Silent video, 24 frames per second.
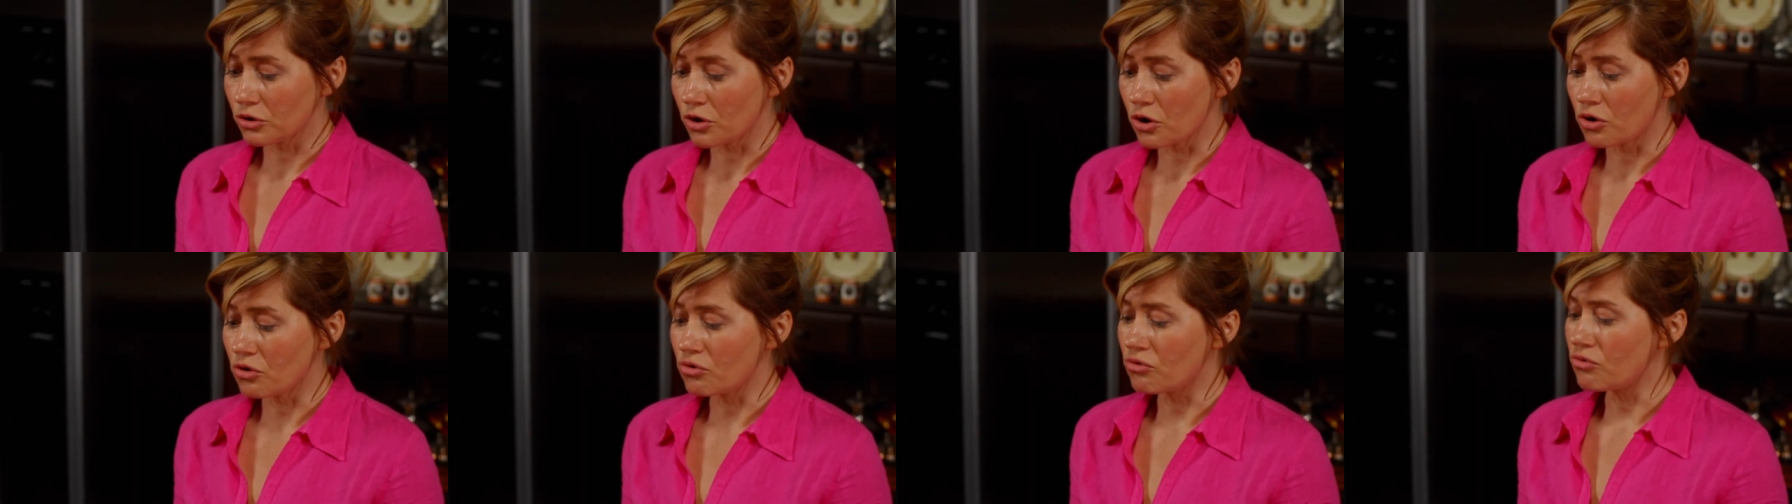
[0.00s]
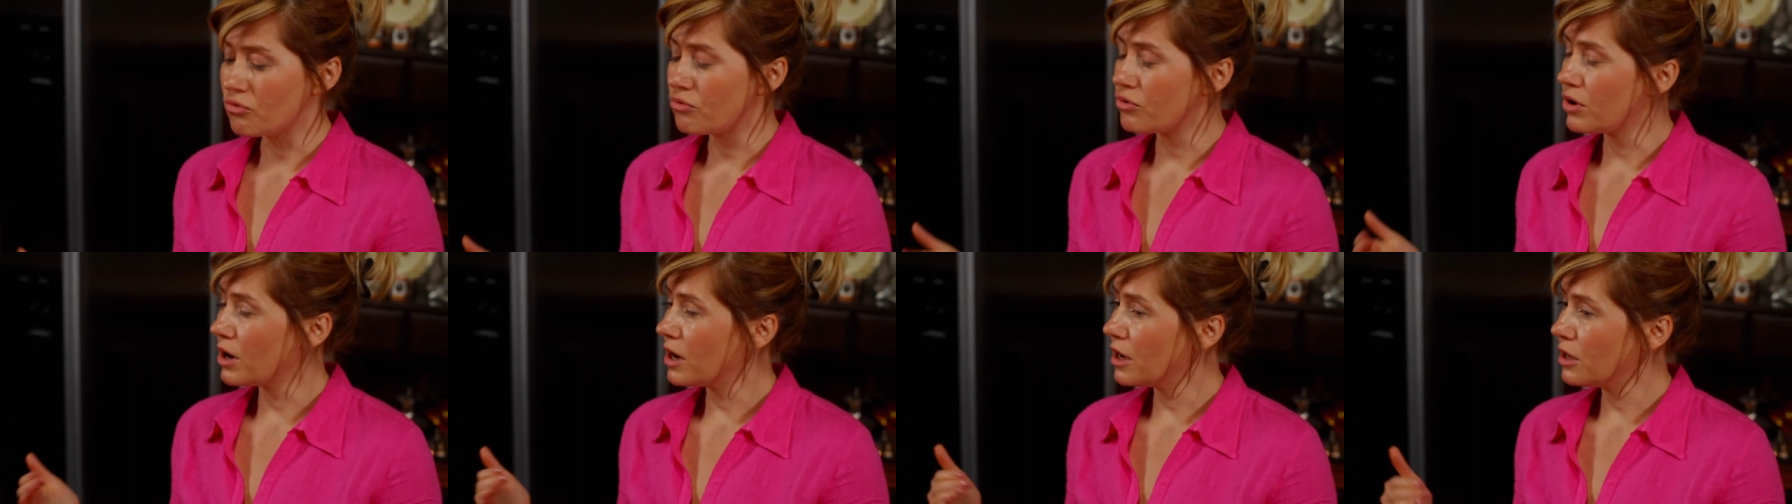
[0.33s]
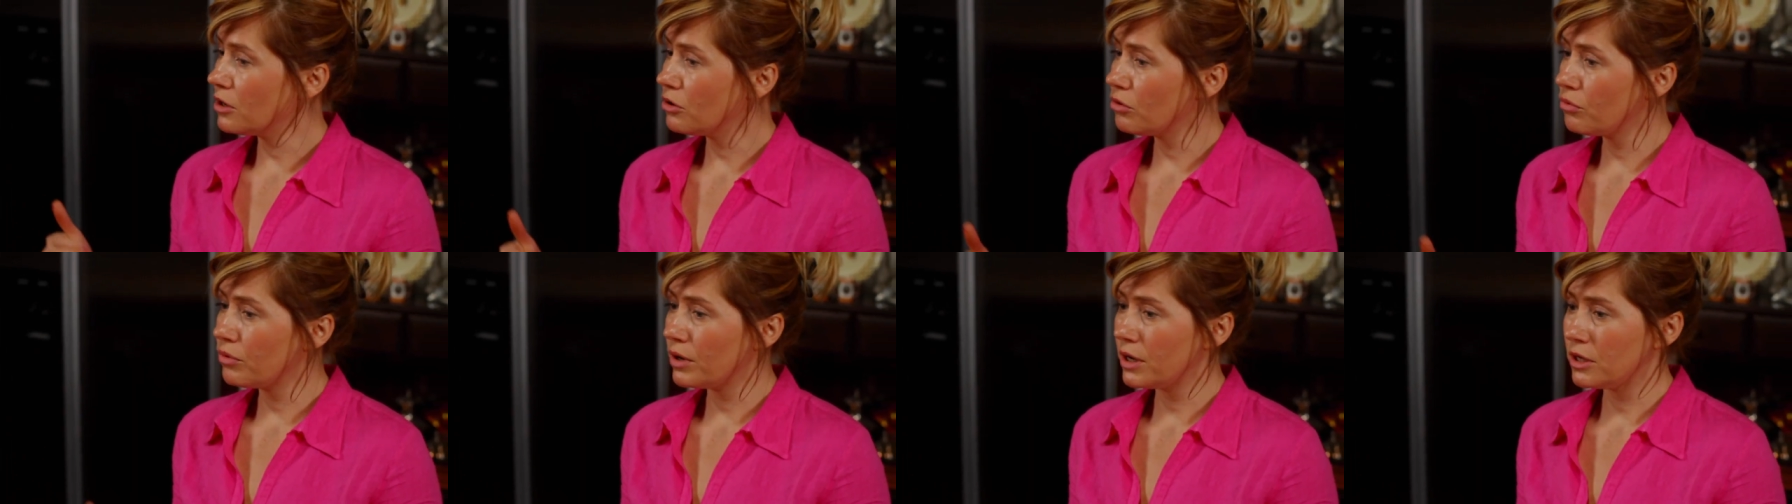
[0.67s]
go right
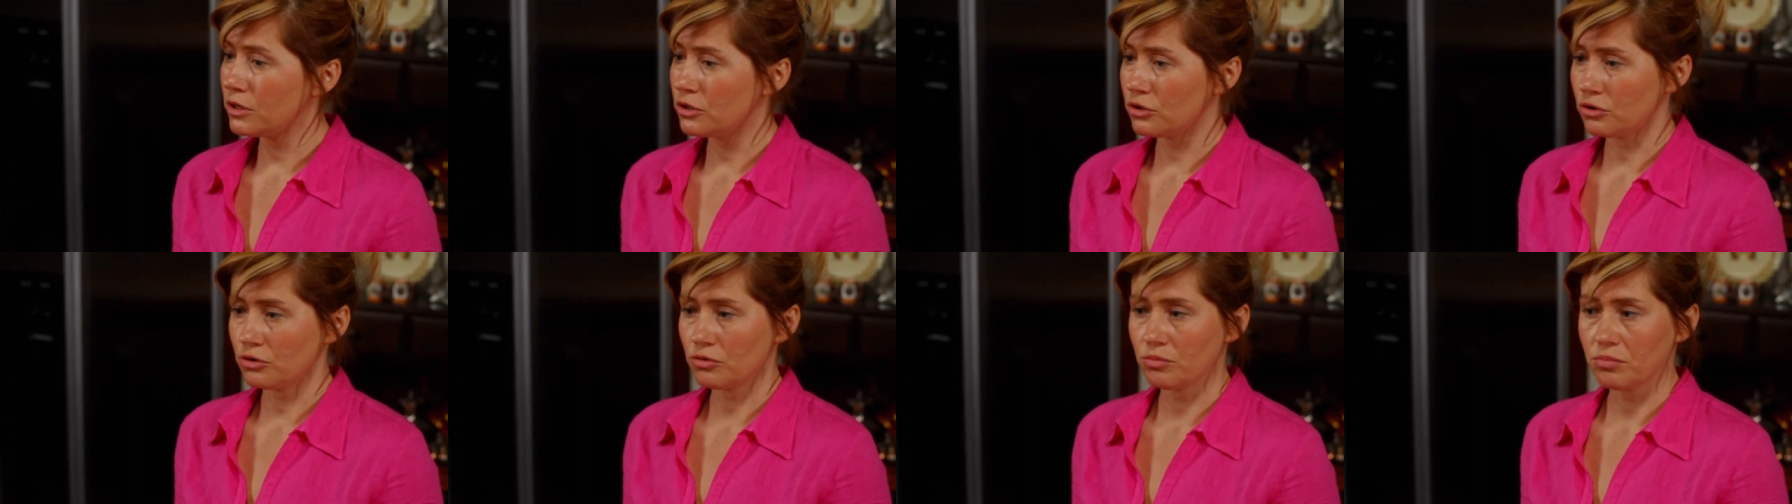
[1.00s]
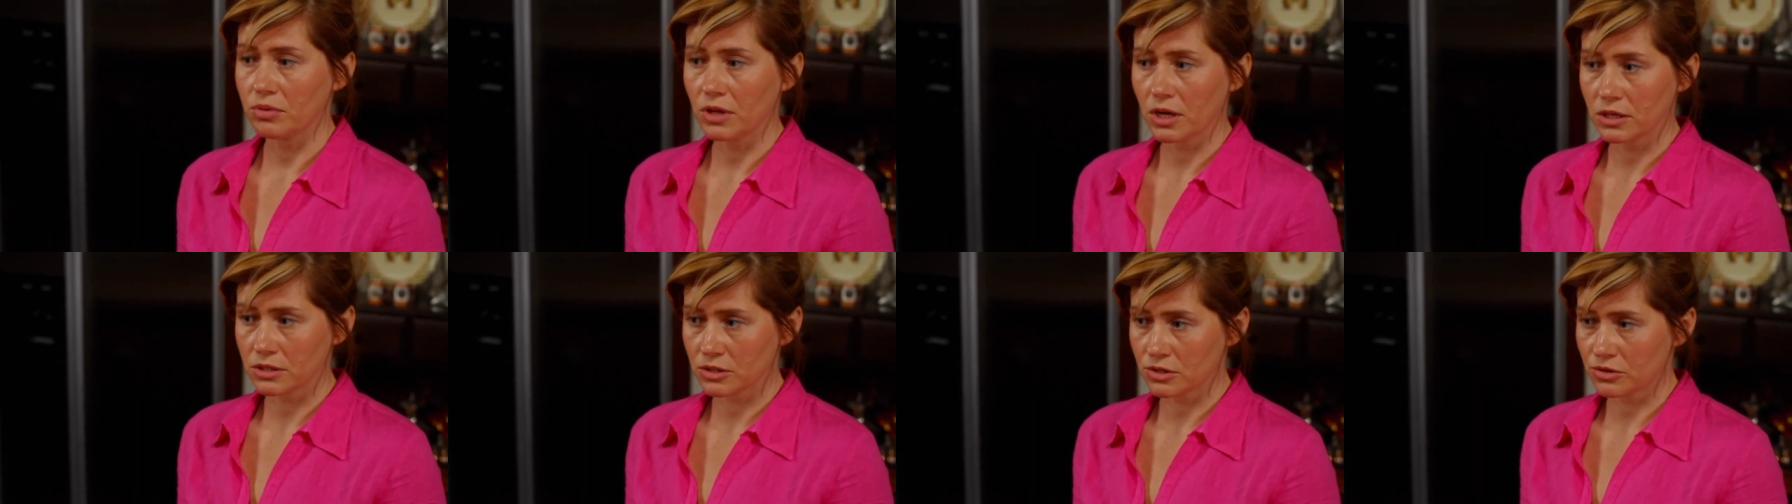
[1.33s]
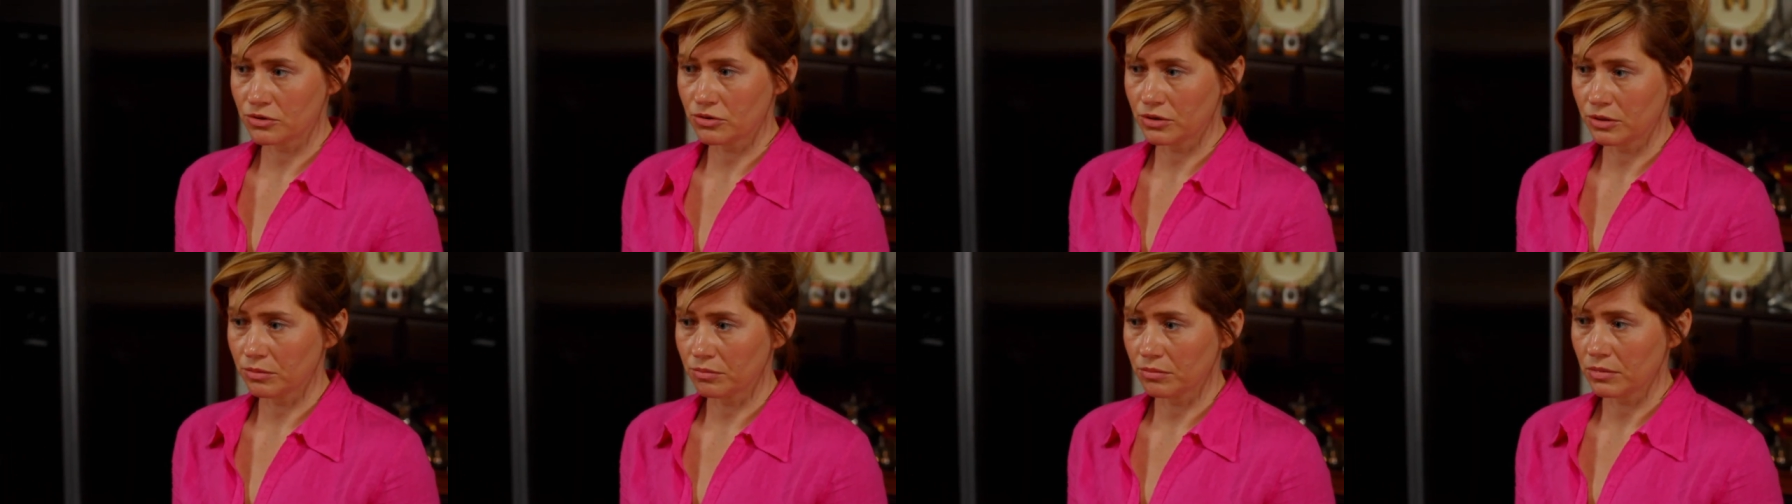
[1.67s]
away to your
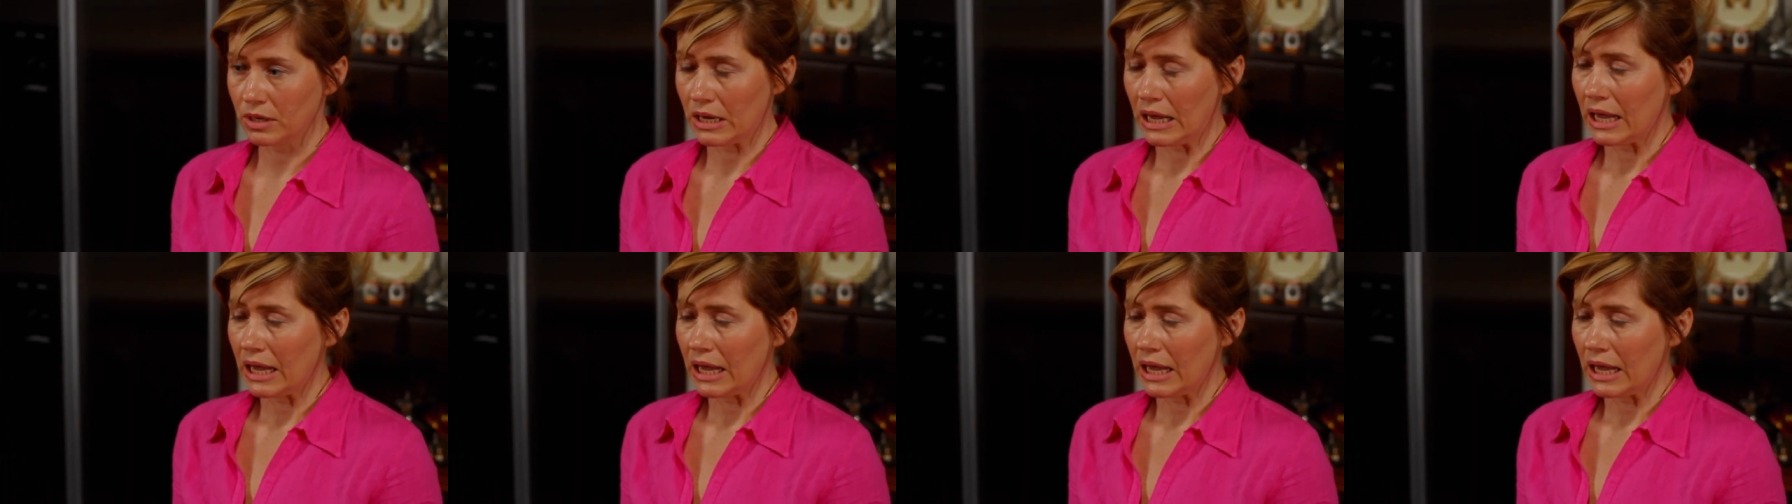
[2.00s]
bloodstream